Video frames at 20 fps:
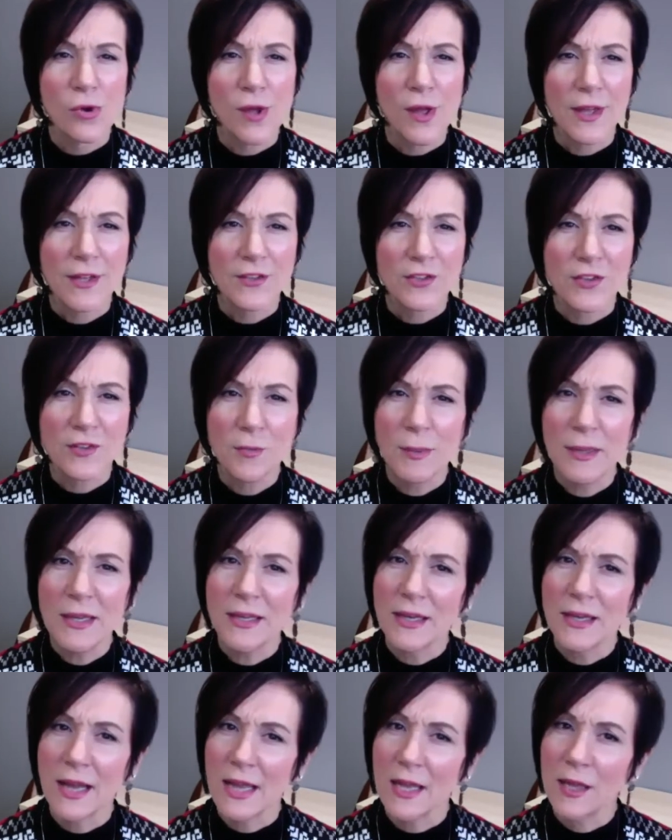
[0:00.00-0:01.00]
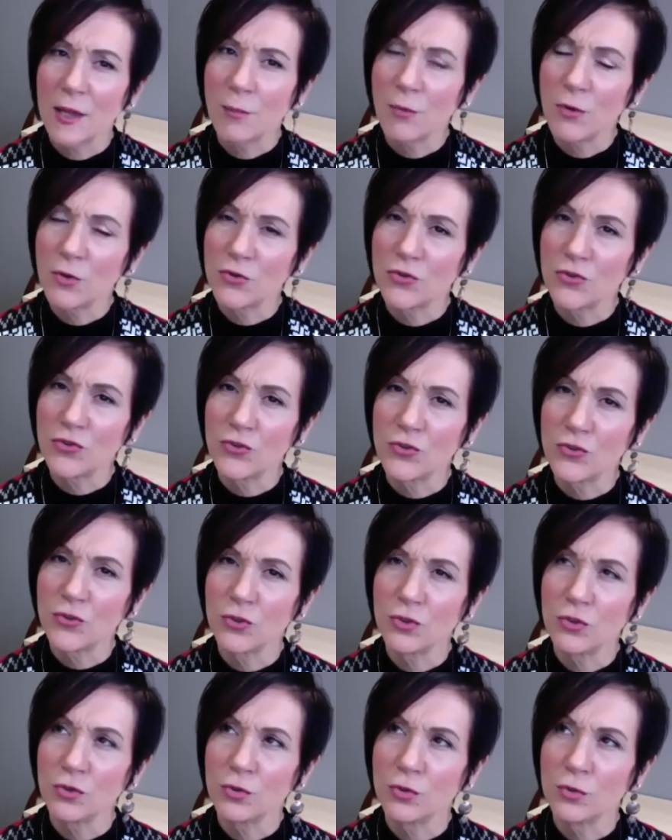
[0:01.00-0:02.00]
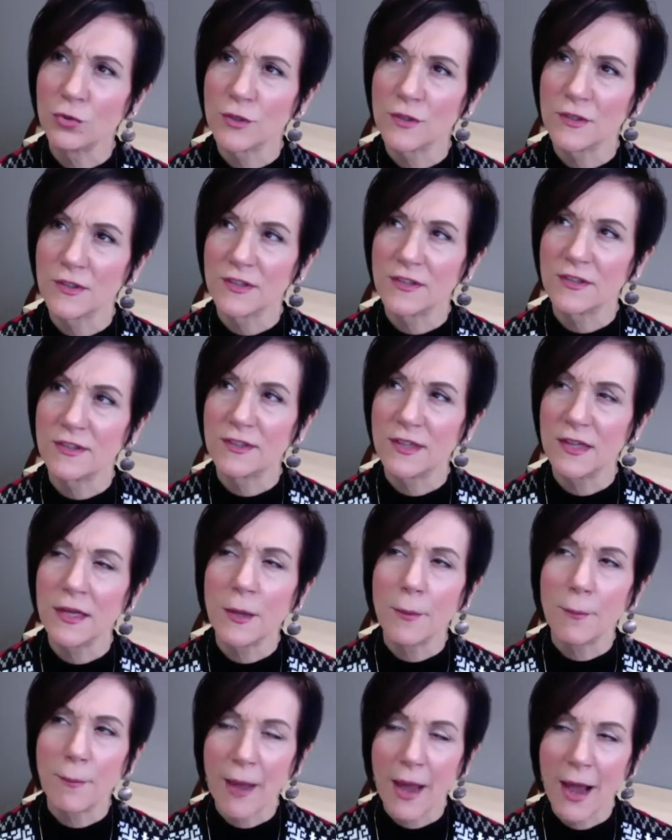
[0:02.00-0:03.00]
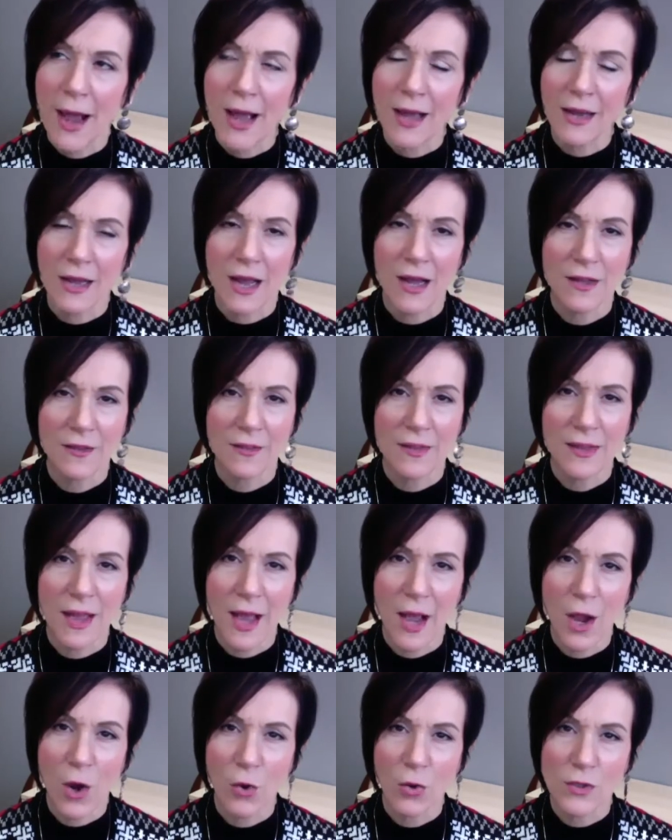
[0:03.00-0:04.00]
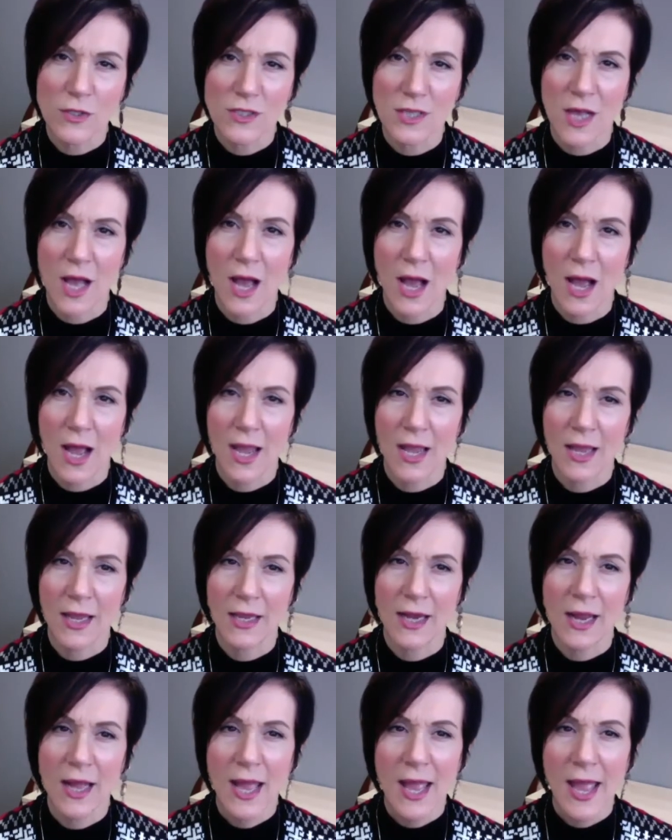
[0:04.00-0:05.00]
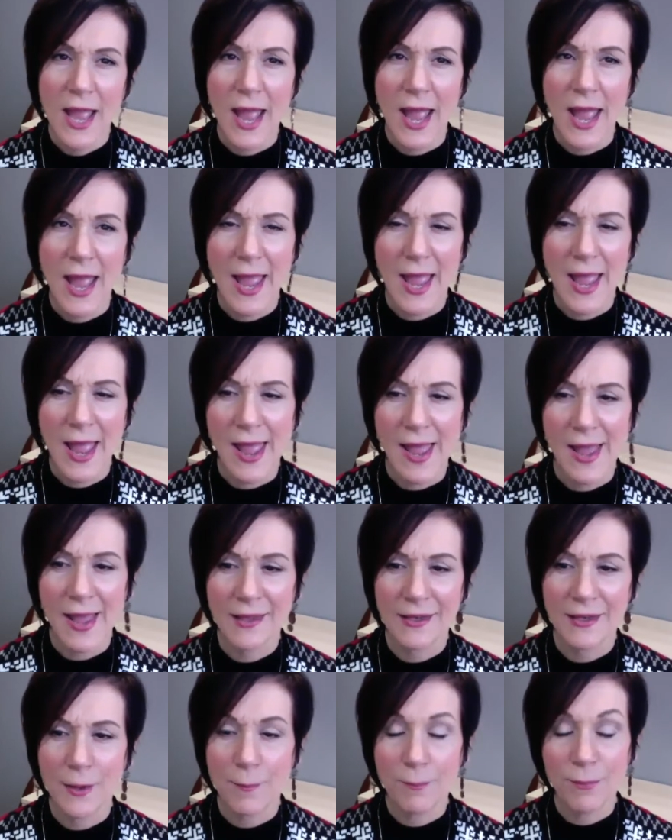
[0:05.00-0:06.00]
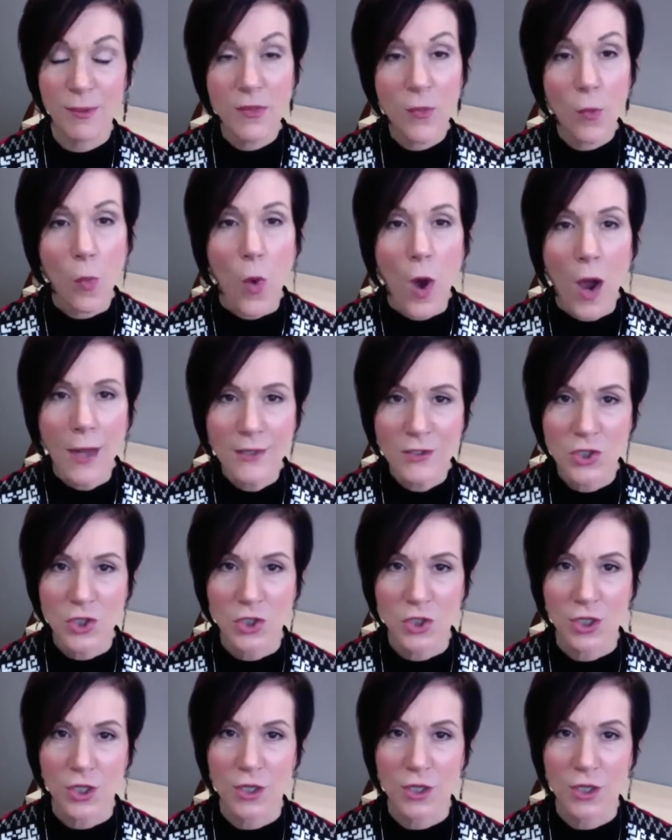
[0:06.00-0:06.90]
and just being able to sit back on the outside and be the watcher.